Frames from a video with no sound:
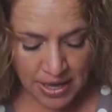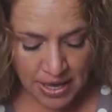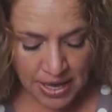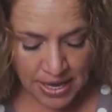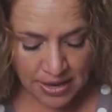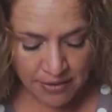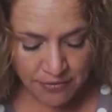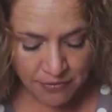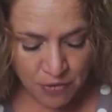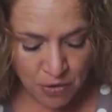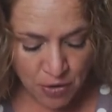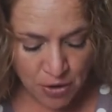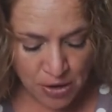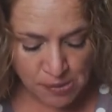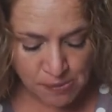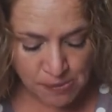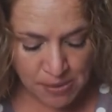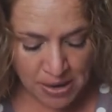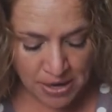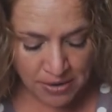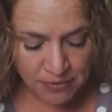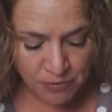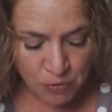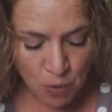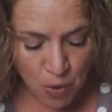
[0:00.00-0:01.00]
a form
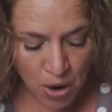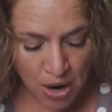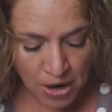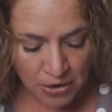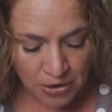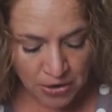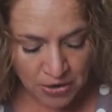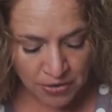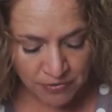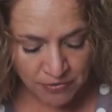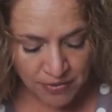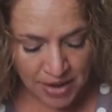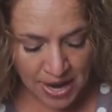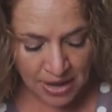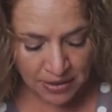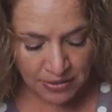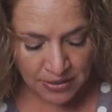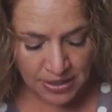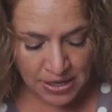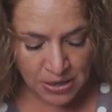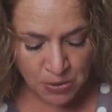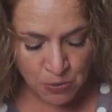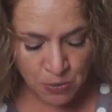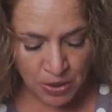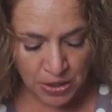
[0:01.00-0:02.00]
of
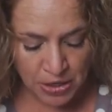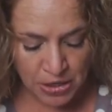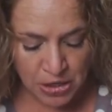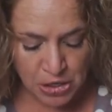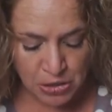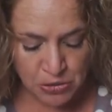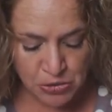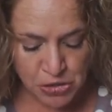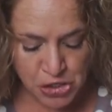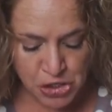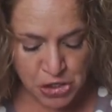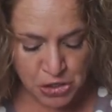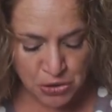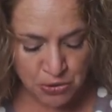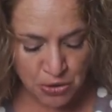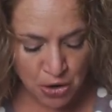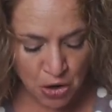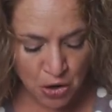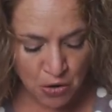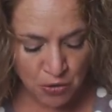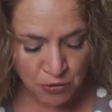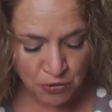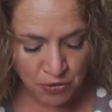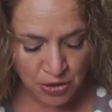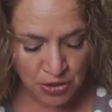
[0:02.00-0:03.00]
waterfowling where you shoot
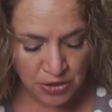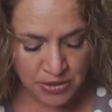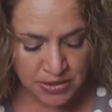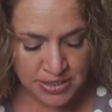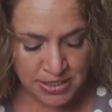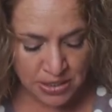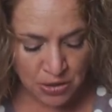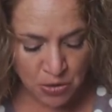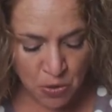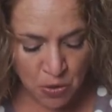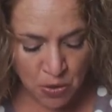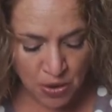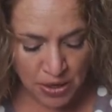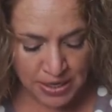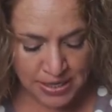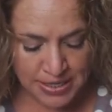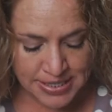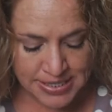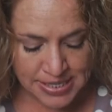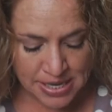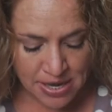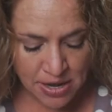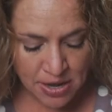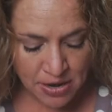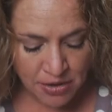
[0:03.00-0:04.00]
over
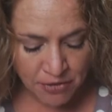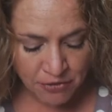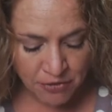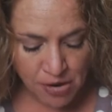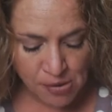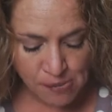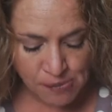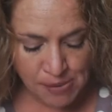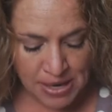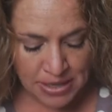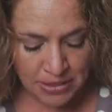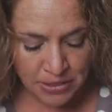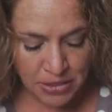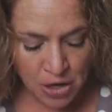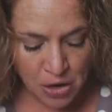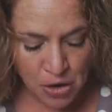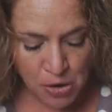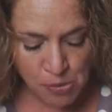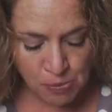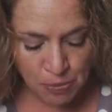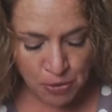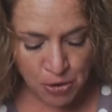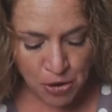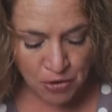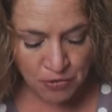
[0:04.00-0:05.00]
decoys from a
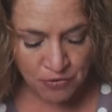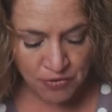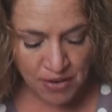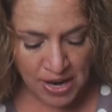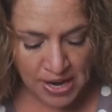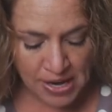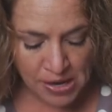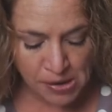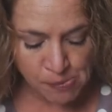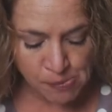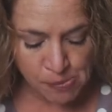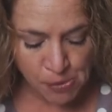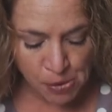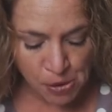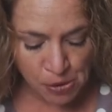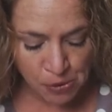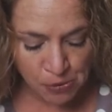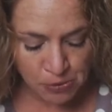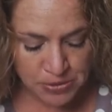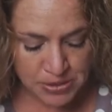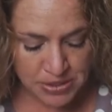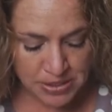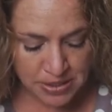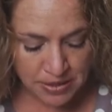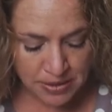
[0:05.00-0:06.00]
low profile
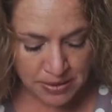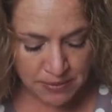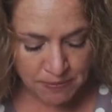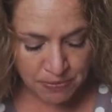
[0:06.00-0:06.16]
boat,